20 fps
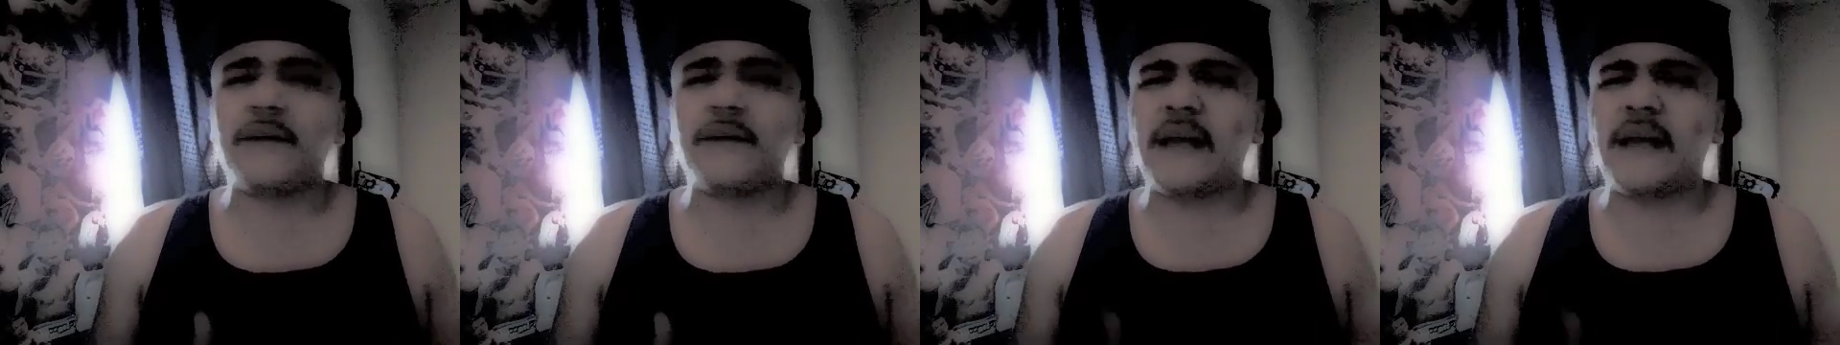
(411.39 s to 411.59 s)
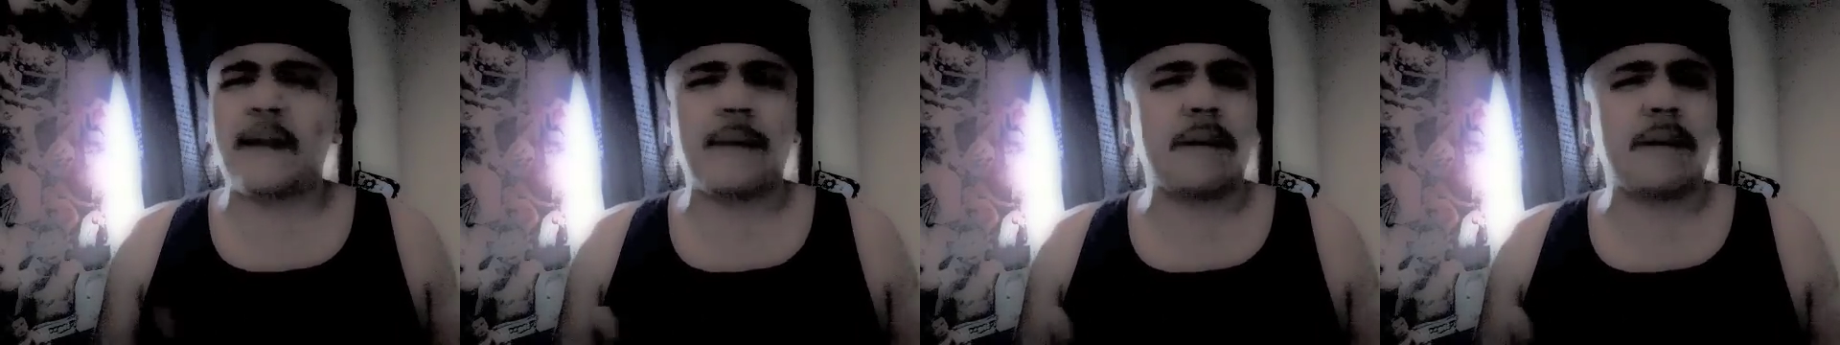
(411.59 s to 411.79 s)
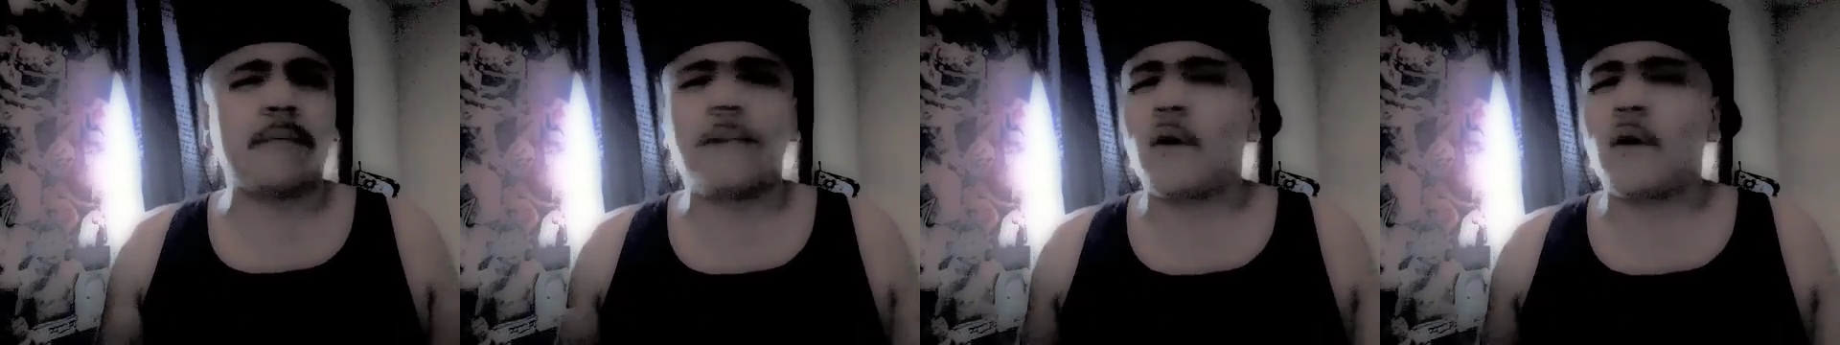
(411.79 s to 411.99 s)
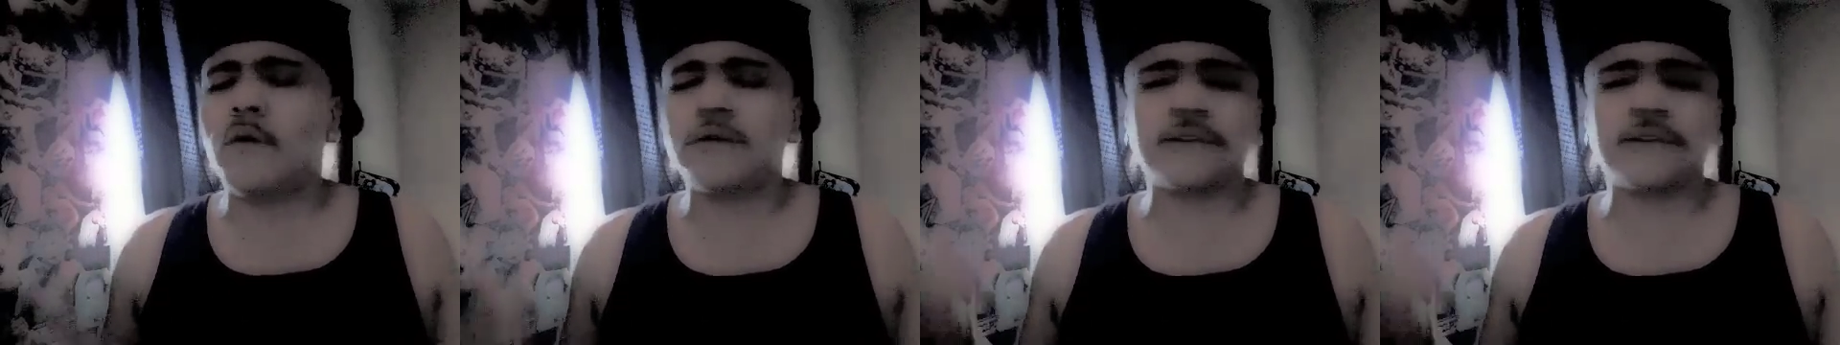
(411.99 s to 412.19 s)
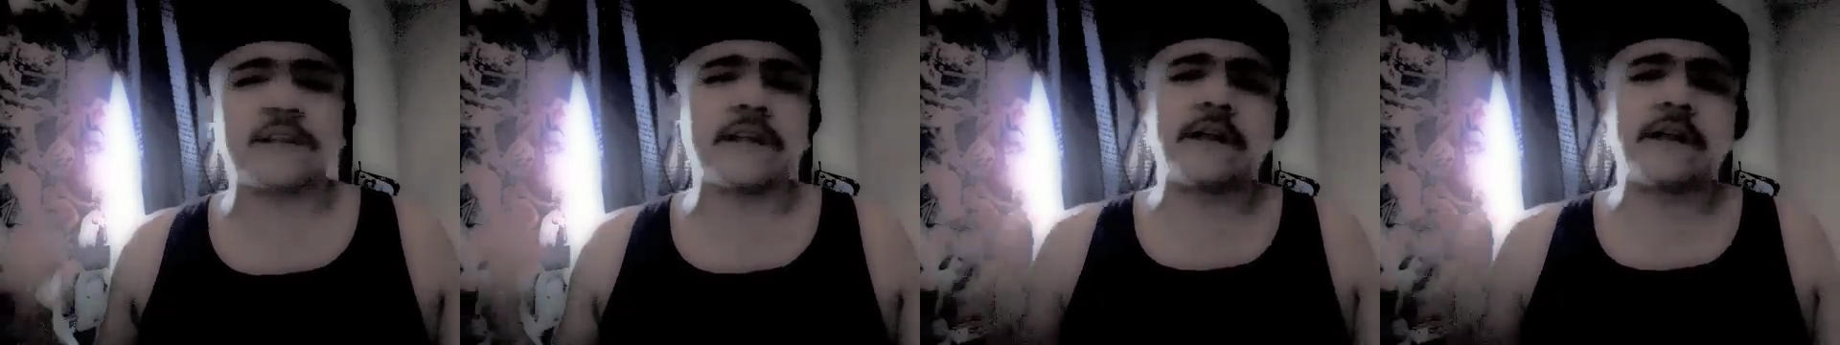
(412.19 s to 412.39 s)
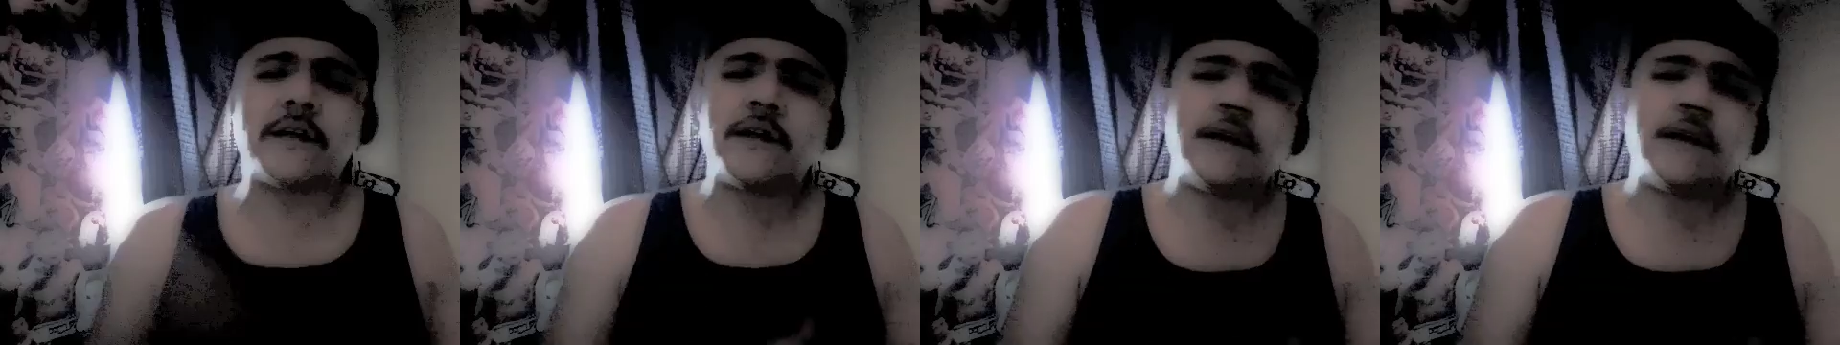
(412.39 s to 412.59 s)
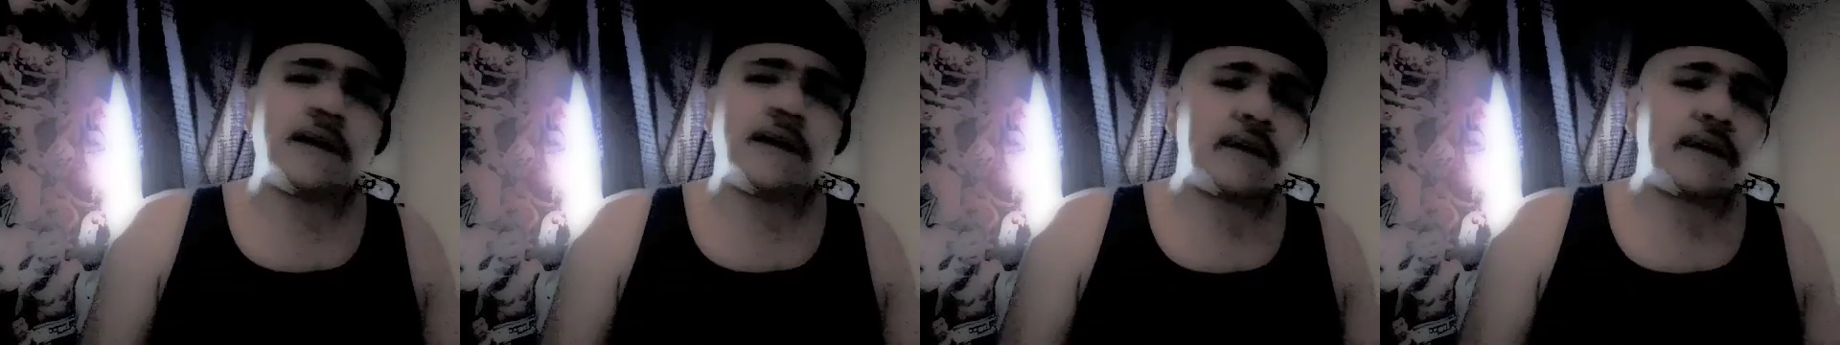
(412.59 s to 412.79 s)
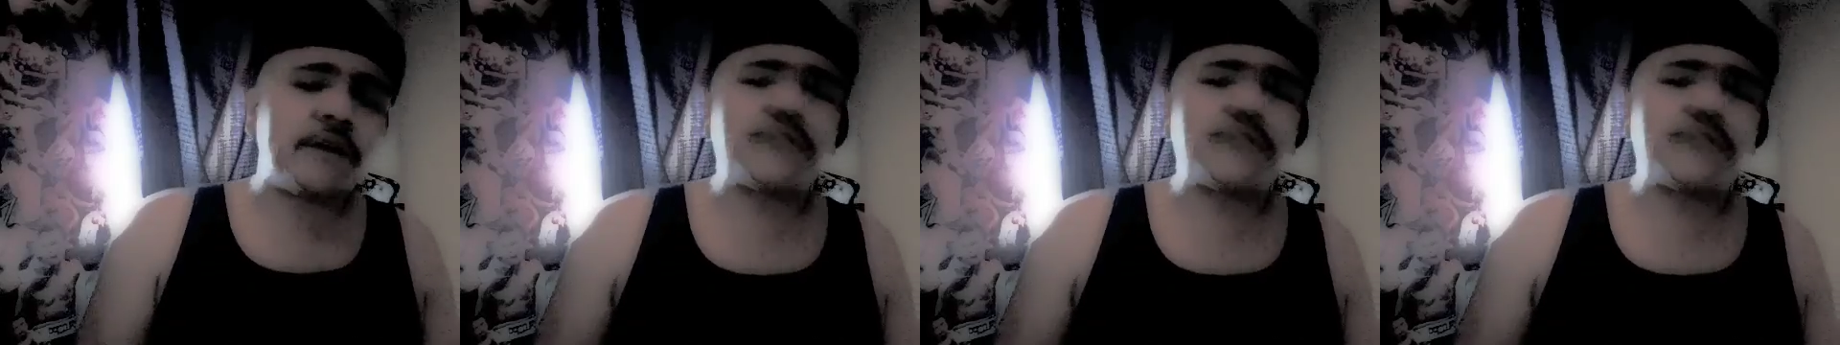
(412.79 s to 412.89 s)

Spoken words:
yeah, but Mosley. You